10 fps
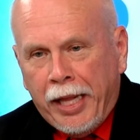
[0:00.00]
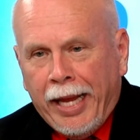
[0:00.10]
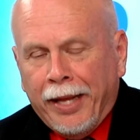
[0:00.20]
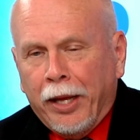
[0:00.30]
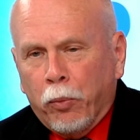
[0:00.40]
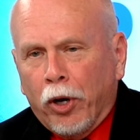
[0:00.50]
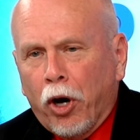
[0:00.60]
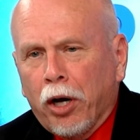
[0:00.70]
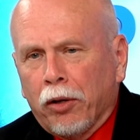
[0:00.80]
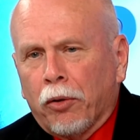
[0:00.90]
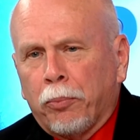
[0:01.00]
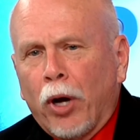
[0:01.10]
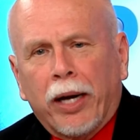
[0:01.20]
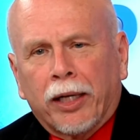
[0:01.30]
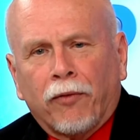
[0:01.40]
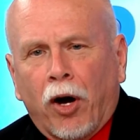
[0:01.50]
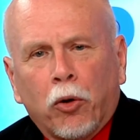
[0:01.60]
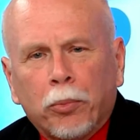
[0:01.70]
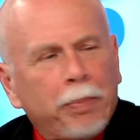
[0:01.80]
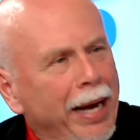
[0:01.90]
And that we're all a product of our
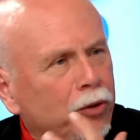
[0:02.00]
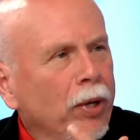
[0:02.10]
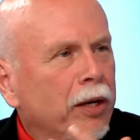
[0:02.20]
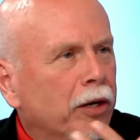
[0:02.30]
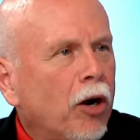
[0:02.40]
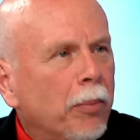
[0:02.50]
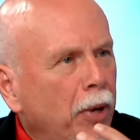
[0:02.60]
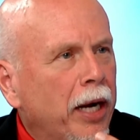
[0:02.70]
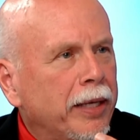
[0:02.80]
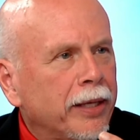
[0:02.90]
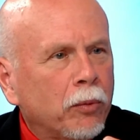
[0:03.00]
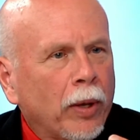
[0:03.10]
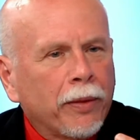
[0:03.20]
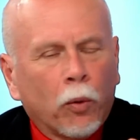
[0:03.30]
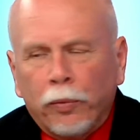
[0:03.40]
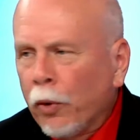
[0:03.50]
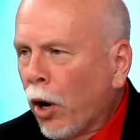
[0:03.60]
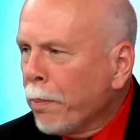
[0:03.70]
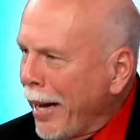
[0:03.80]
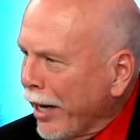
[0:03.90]
own background and our mind, and
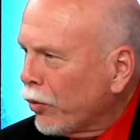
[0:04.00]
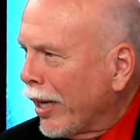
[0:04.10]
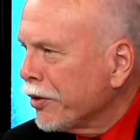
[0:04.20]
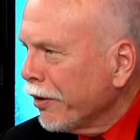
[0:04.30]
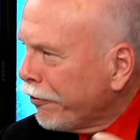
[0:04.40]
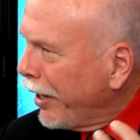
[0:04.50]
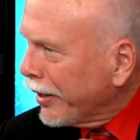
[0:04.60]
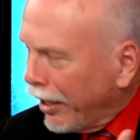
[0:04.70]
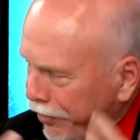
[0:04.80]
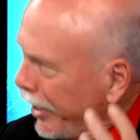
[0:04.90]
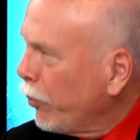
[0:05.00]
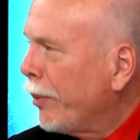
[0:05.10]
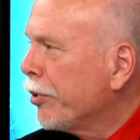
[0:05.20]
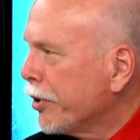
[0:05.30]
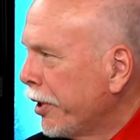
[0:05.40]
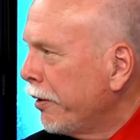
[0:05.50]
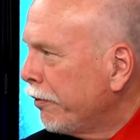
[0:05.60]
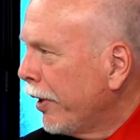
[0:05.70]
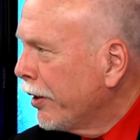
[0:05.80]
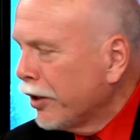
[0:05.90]
our backgrounds affect everything we perceive
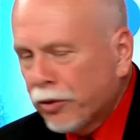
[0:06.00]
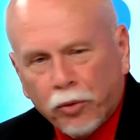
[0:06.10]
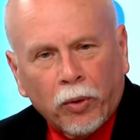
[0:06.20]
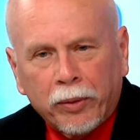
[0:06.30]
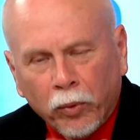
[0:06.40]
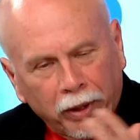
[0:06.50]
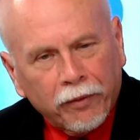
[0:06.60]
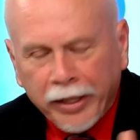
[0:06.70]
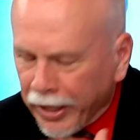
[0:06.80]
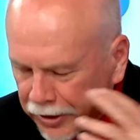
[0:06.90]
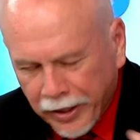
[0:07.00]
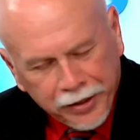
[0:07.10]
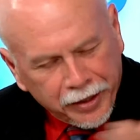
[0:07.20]
and distort whatever. Yes.